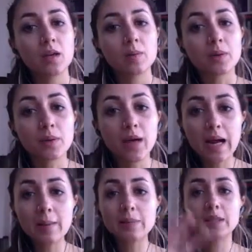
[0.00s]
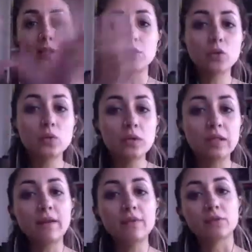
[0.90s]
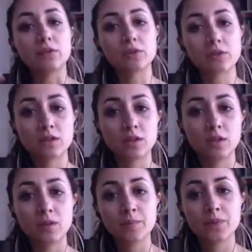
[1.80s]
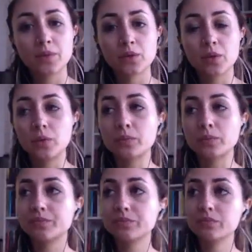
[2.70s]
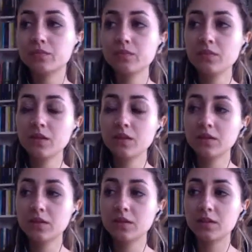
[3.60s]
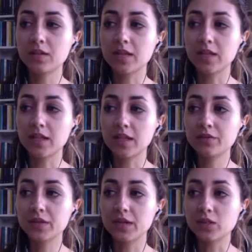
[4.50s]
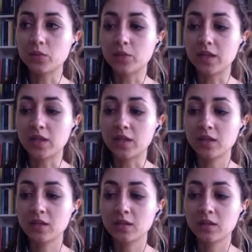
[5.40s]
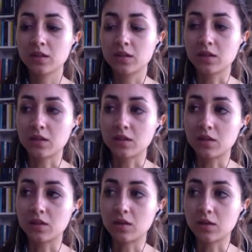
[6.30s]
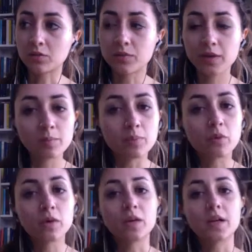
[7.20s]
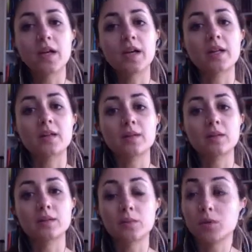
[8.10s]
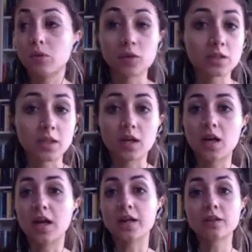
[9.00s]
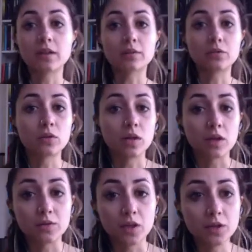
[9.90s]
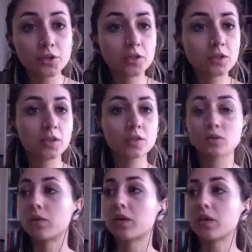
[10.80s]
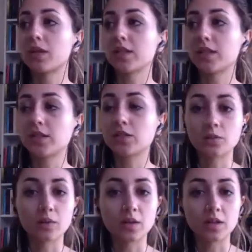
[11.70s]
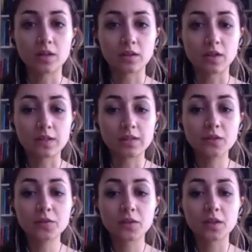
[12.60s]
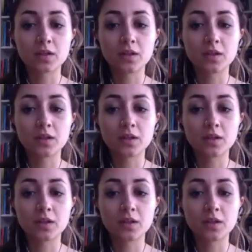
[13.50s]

but perhaps at new levels. So that even as we are reborn at, you could say, a higher level of consciousness, or into a different